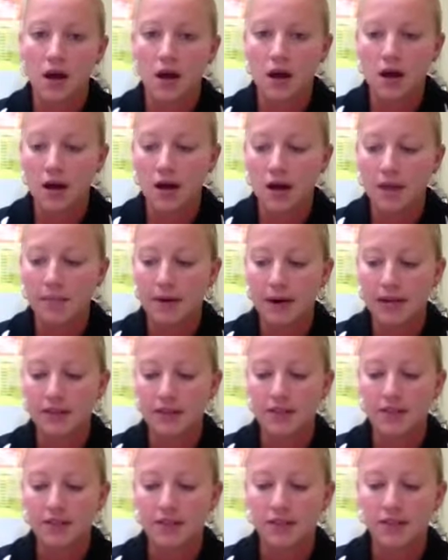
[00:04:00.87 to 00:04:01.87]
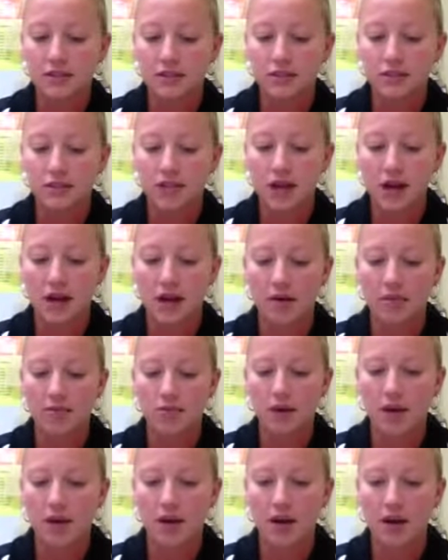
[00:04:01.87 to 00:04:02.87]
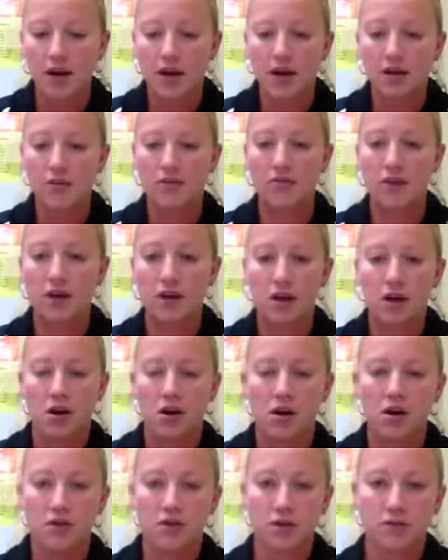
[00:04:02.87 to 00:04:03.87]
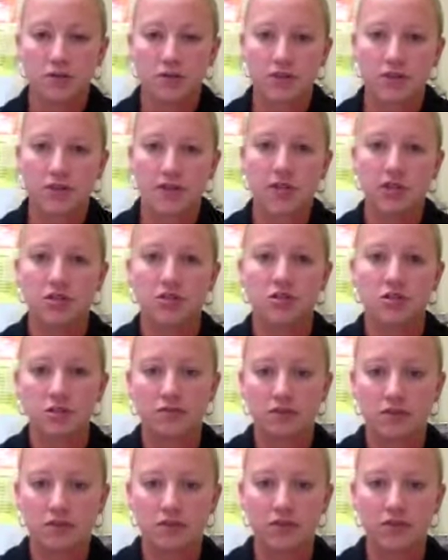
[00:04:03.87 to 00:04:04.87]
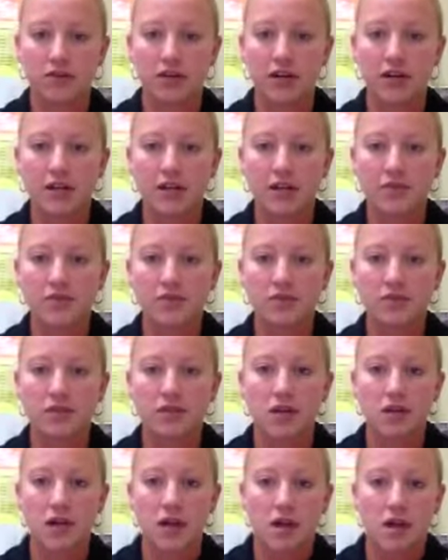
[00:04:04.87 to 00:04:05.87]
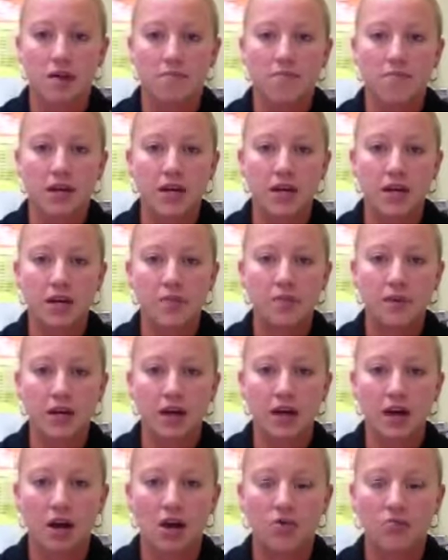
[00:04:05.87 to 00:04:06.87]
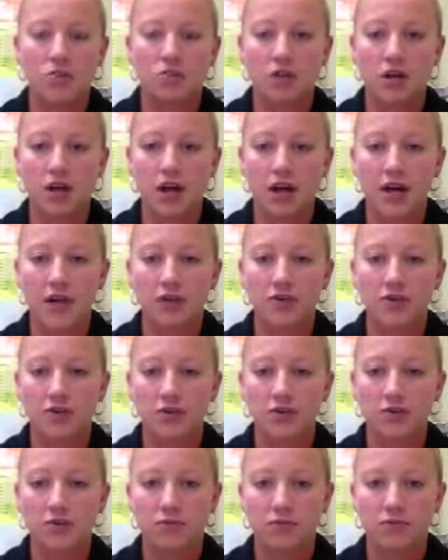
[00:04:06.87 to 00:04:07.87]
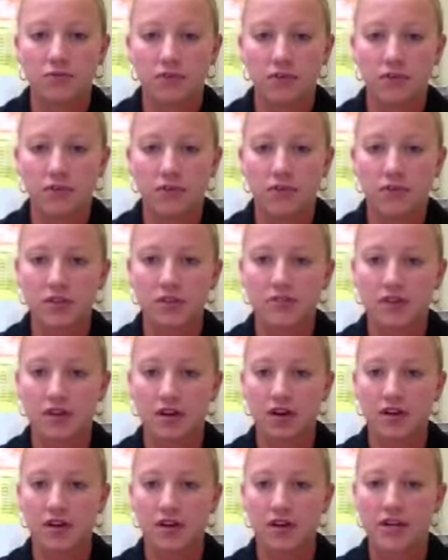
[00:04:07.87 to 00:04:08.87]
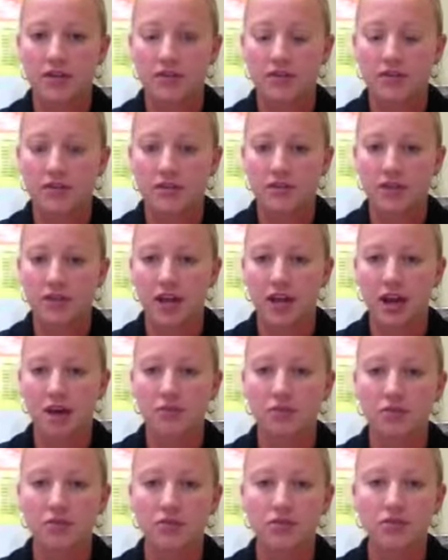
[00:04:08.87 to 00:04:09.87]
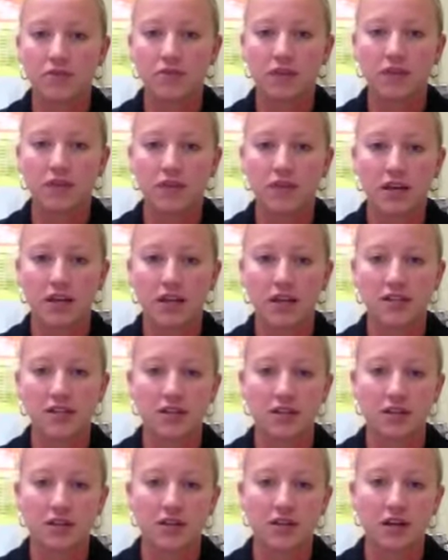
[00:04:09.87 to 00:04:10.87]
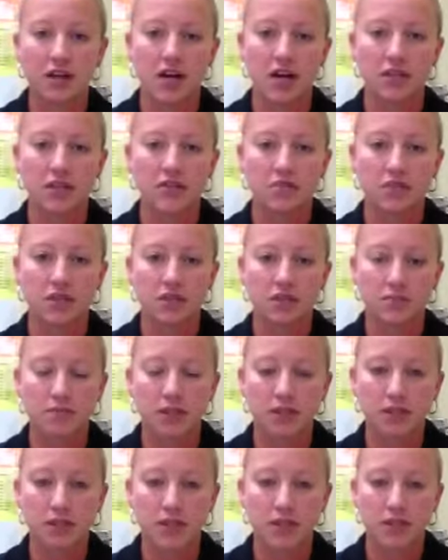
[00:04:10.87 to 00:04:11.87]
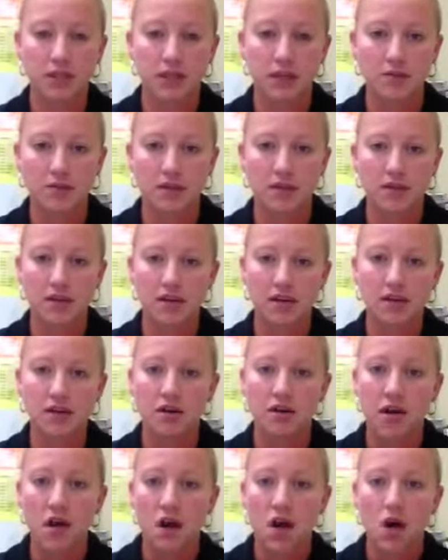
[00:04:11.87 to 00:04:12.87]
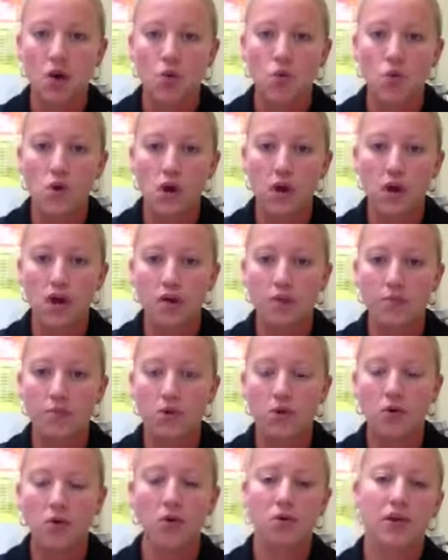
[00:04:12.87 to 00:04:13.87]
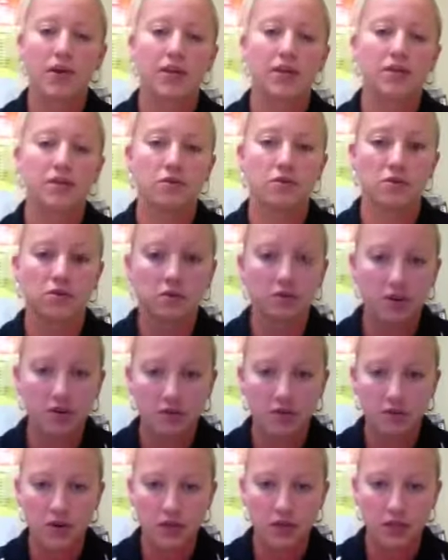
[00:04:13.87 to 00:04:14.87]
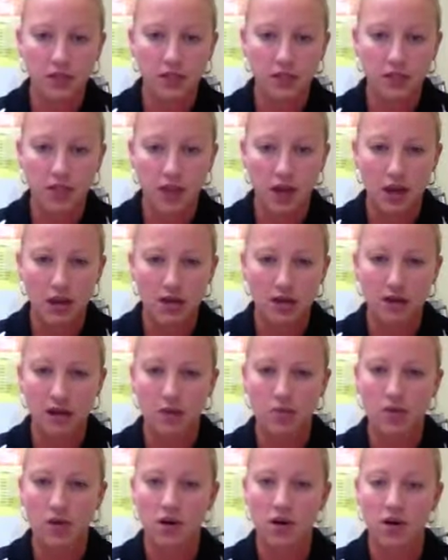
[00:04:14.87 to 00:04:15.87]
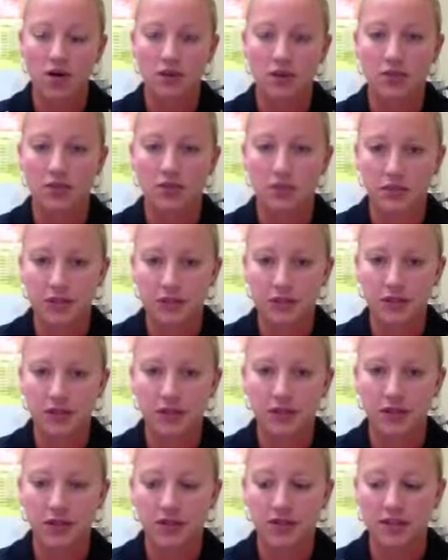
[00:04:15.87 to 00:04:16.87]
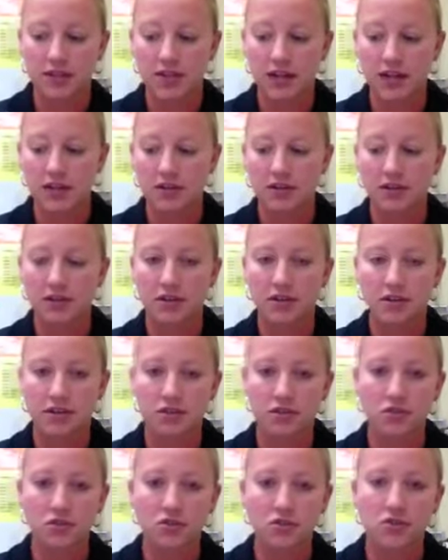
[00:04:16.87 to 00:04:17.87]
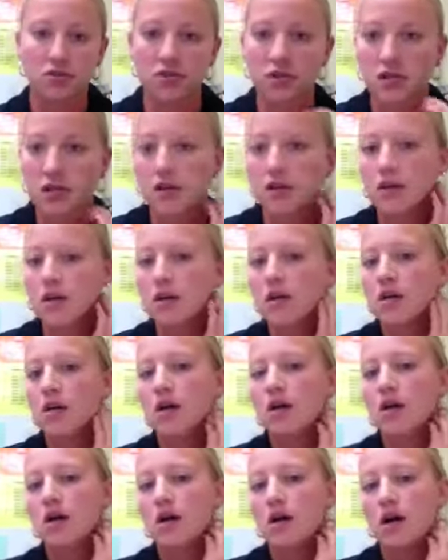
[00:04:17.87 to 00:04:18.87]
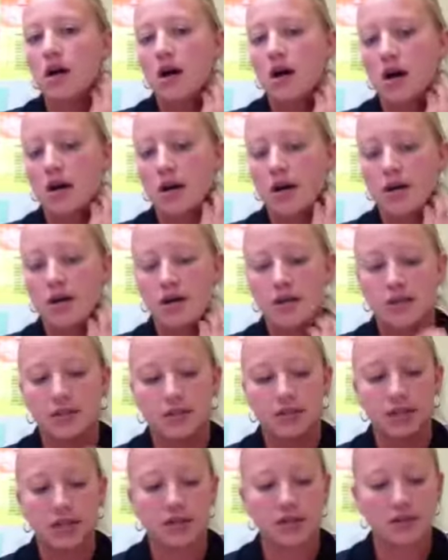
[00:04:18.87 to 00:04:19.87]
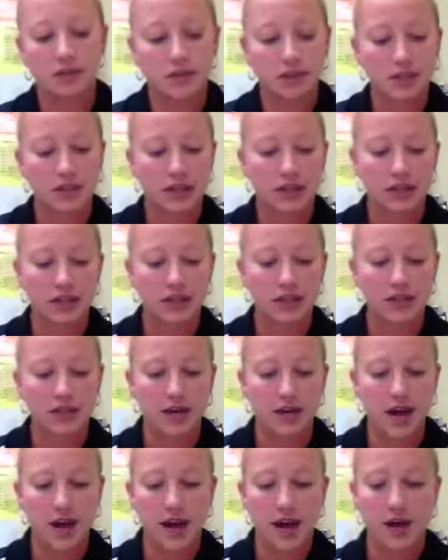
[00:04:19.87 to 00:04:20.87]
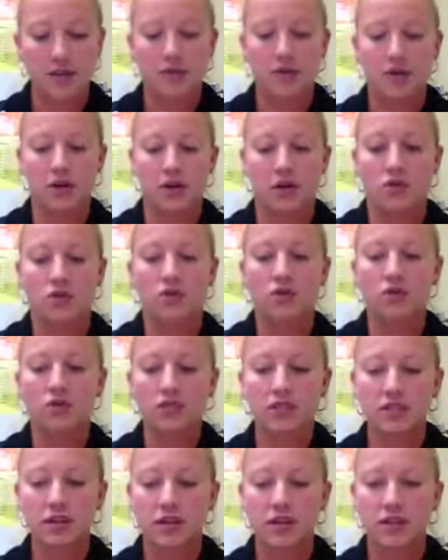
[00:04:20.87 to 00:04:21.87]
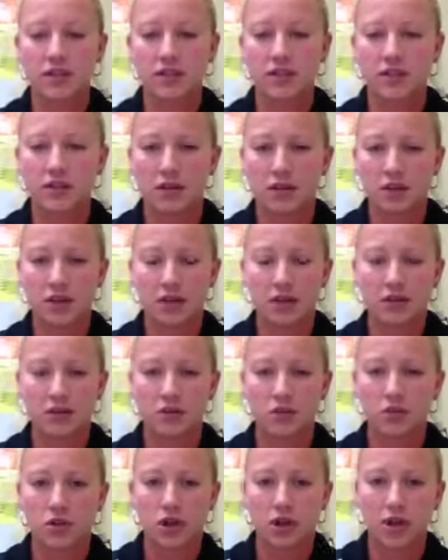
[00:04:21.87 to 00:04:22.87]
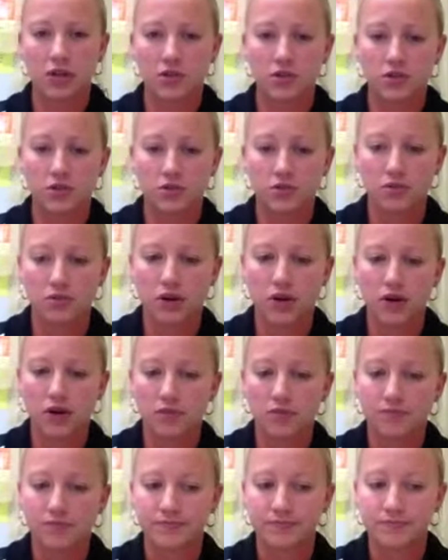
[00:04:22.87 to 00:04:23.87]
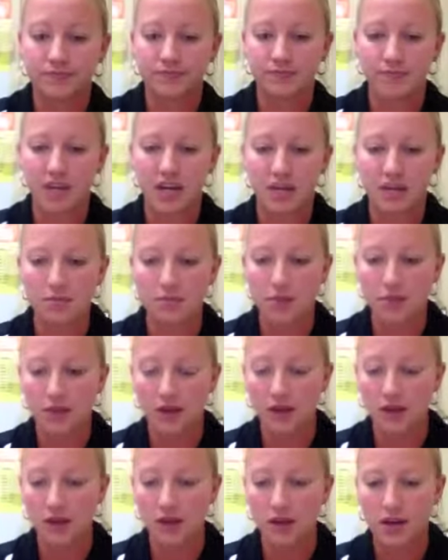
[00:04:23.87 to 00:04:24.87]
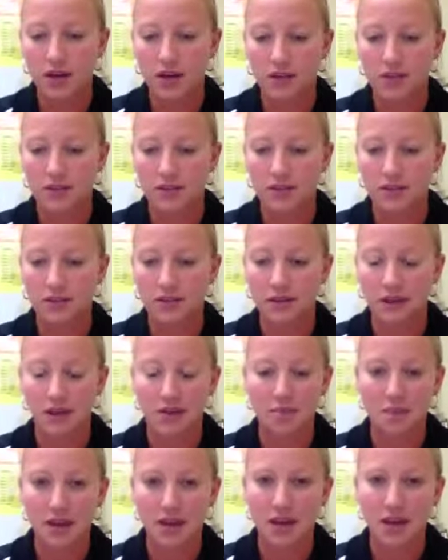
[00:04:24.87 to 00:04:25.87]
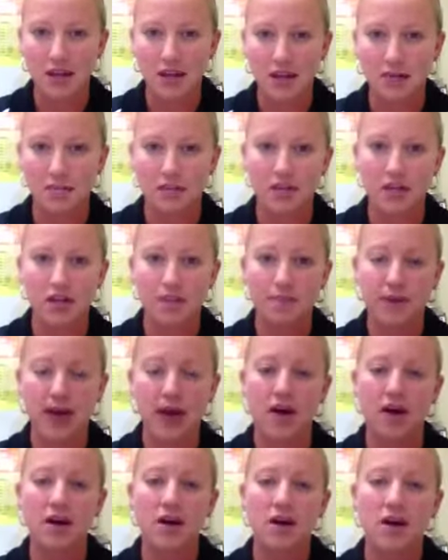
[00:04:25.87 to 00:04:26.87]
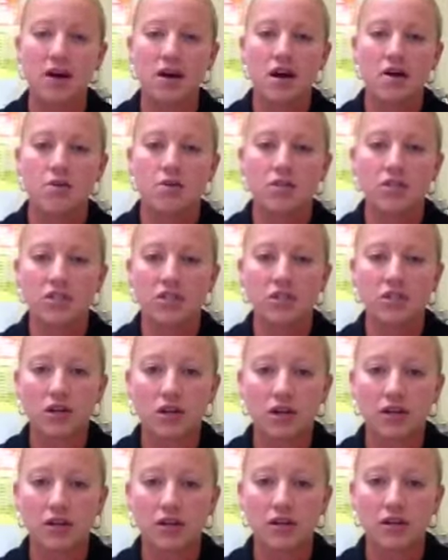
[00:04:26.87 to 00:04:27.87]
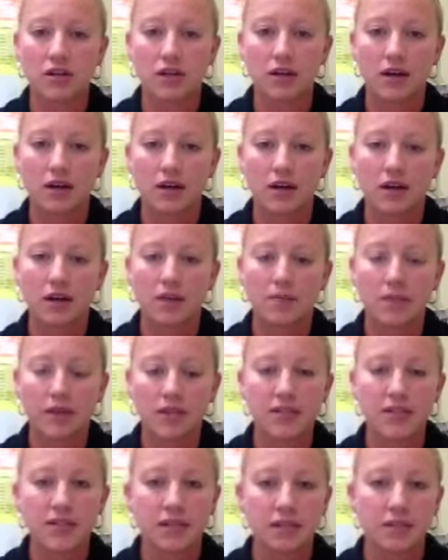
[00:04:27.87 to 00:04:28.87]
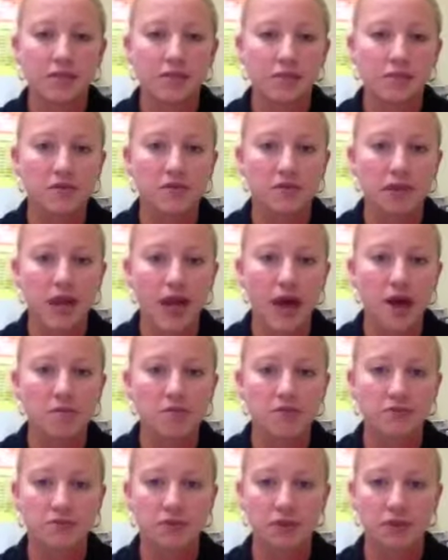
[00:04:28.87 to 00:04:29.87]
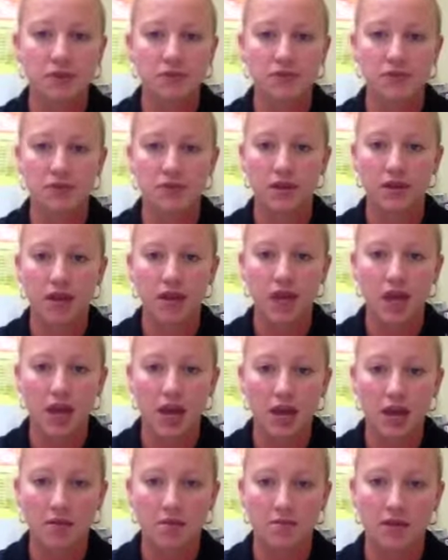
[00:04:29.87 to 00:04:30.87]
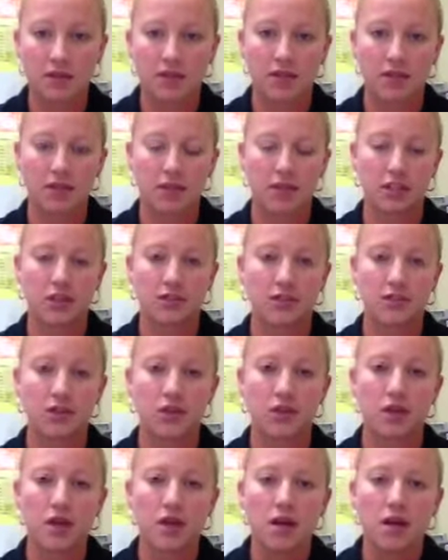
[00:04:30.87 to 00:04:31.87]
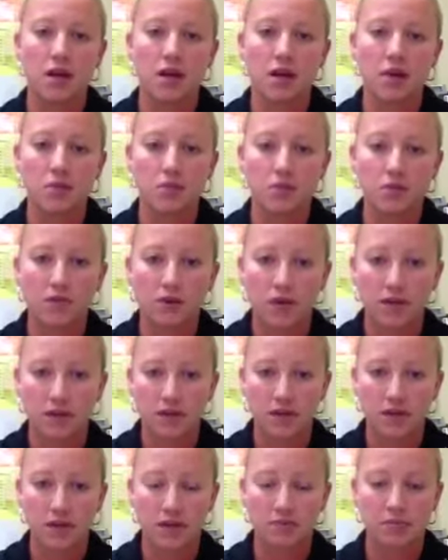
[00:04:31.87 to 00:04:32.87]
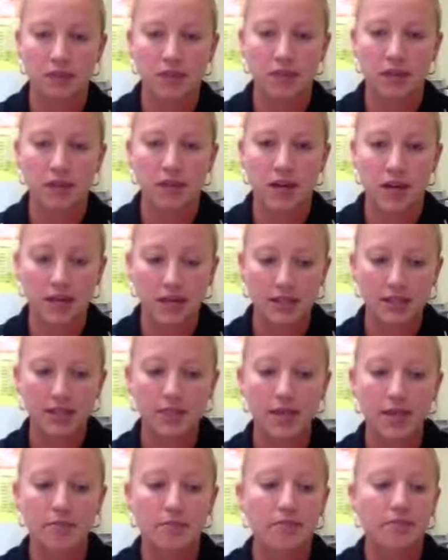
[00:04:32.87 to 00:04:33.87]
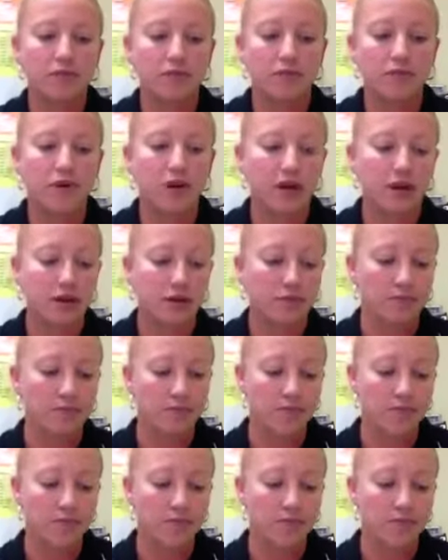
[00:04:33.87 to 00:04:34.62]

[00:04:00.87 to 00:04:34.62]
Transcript: At this time, we have our different teachers of different grade levels meet up and help try to fulfill those different areas or there's gaps. So if there's kids in other classrooms that are missing the same standard, we pull like those 3 or 4 kids together and work on that specific standard or essential learning standard that they need to have. So it's not necessarily trying to pinpoint kids and like making them look bad. We're just trying to basically fill those gaps for them so they can be successful and move on to the next step of learning.